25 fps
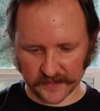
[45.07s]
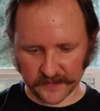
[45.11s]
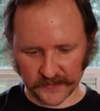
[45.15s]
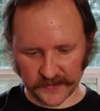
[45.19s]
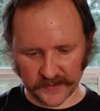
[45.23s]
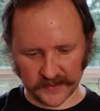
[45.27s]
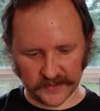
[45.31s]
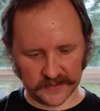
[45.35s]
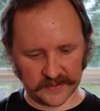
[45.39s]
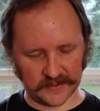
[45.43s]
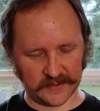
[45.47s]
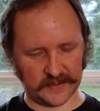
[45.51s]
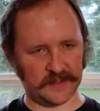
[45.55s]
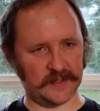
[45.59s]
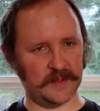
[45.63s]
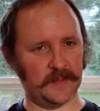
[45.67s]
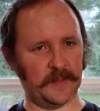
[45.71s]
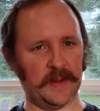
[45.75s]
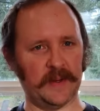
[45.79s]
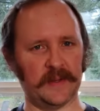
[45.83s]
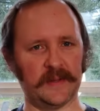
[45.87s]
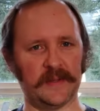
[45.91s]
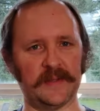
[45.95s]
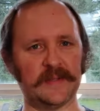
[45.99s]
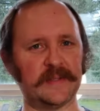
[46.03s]
There's
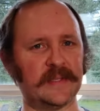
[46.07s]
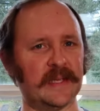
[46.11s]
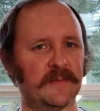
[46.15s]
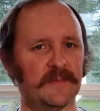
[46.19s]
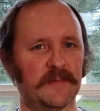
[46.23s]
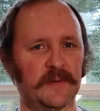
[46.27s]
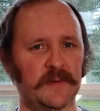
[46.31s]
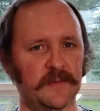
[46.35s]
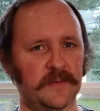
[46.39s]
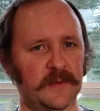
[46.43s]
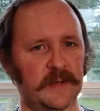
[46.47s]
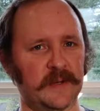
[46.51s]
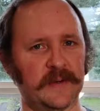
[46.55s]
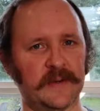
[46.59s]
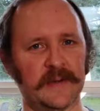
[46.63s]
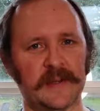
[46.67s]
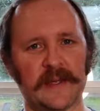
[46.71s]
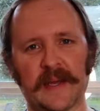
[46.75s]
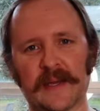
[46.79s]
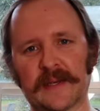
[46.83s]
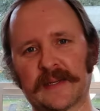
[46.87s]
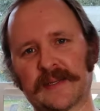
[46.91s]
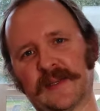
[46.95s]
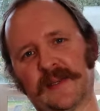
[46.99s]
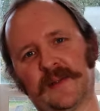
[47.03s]
apparently several very
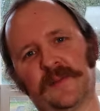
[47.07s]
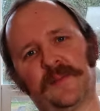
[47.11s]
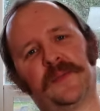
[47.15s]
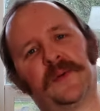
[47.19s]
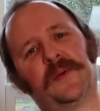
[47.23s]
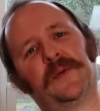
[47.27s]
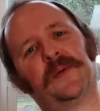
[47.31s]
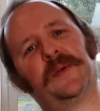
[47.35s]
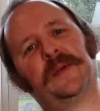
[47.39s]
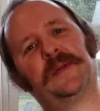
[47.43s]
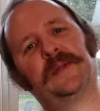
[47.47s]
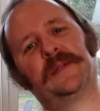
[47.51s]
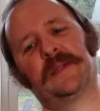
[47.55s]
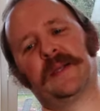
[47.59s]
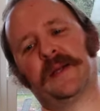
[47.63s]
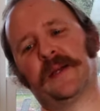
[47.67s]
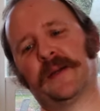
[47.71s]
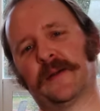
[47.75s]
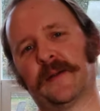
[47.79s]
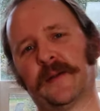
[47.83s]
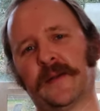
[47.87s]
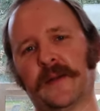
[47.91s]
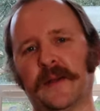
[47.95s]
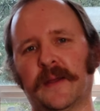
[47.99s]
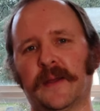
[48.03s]
excellent breweries there,
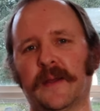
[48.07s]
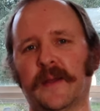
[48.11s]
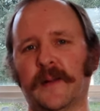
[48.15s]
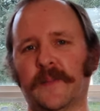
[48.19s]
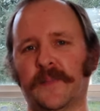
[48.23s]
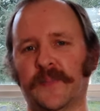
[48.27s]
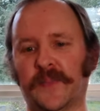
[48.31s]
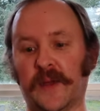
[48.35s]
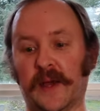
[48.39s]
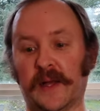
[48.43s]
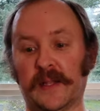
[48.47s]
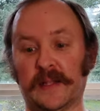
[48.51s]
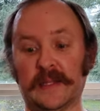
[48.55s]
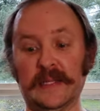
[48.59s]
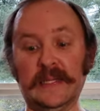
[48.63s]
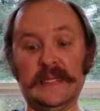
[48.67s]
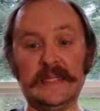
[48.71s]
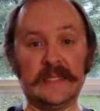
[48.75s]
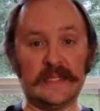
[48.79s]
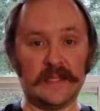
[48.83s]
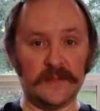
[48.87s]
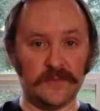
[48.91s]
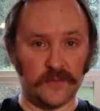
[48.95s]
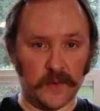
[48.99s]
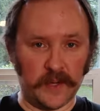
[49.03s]
not
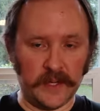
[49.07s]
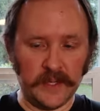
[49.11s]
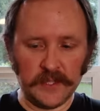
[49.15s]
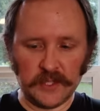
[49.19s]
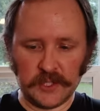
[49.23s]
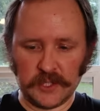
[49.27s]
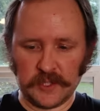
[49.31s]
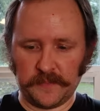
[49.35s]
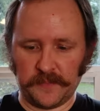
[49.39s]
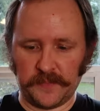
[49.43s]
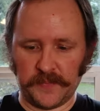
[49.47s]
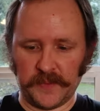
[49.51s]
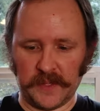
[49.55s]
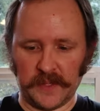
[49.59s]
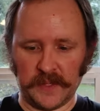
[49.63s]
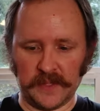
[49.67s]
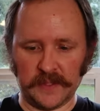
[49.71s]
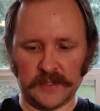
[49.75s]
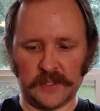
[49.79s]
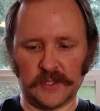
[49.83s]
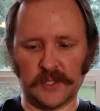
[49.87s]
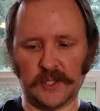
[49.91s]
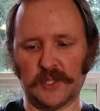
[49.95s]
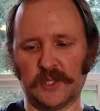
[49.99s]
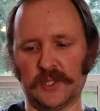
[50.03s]
least of which
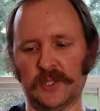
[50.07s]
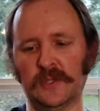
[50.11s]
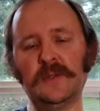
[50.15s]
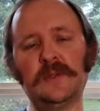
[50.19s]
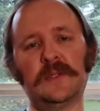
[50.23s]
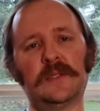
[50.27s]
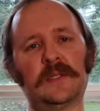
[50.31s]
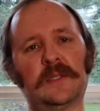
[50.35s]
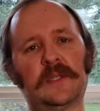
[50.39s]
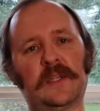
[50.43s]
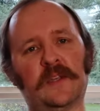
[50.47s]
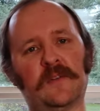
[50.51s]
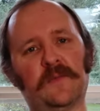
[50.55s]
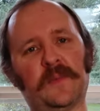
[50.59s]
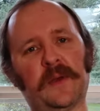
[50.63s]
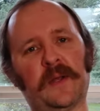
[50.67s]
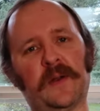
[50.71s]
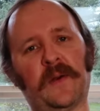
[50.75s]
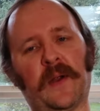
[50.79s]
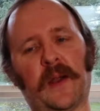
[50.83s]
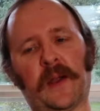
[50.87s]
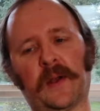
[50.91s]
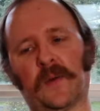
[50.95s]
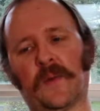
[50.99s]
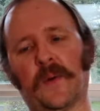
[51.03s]
is Deschutes. They've been
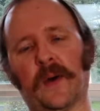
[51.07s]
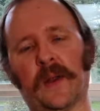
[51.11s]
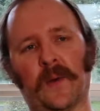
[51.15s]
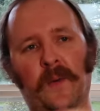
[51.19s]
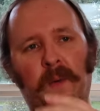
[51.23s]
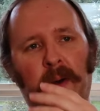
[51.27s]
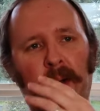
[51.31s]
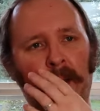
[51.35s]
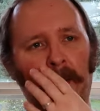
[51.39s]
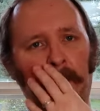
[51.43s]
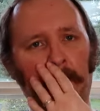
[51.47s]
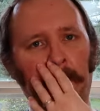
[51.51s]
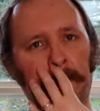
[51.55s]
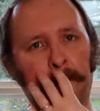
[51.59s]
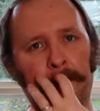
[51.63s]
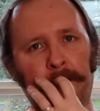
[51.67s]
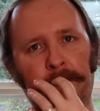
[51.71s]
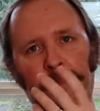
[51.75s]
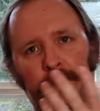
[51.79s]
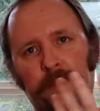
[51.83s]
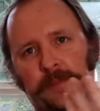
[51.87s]
around quite a while.